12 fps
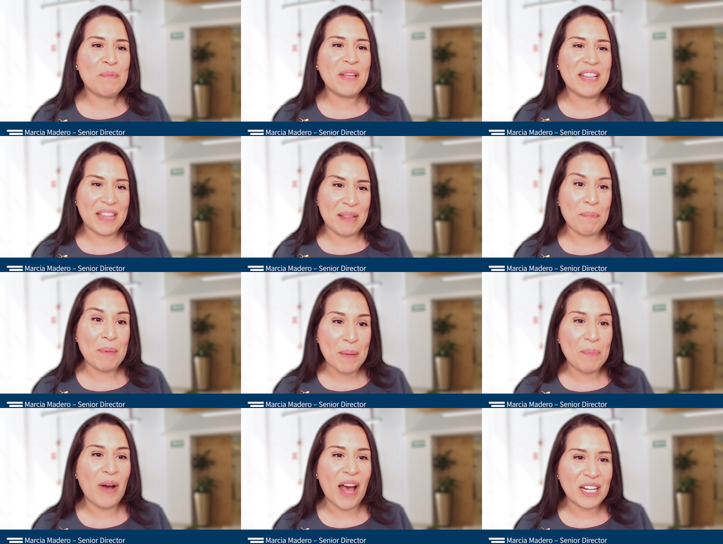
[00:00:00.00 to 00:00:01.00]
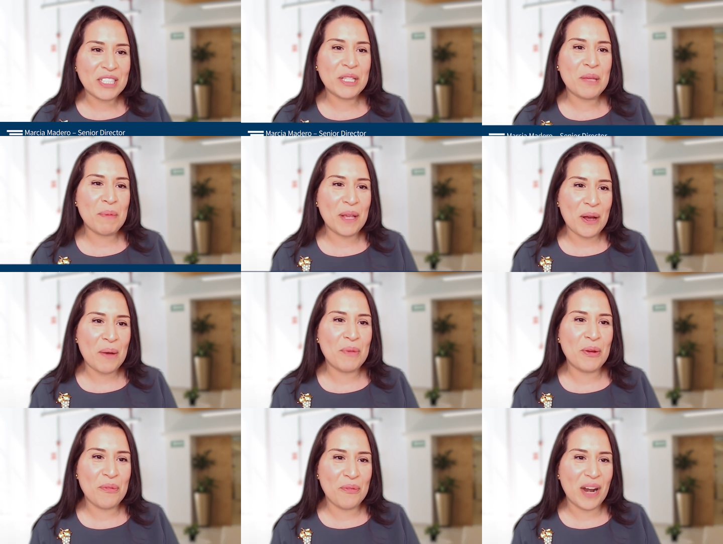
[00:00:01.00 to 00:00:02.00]
but that people actually become
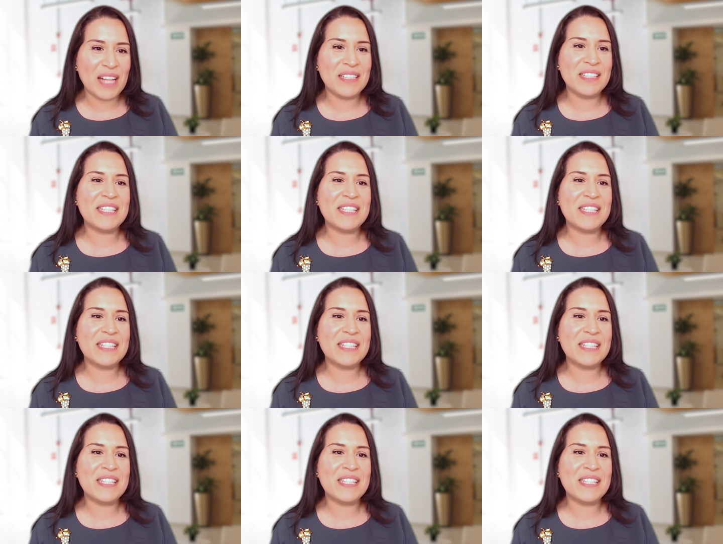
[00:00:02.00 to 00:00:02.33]
your friends.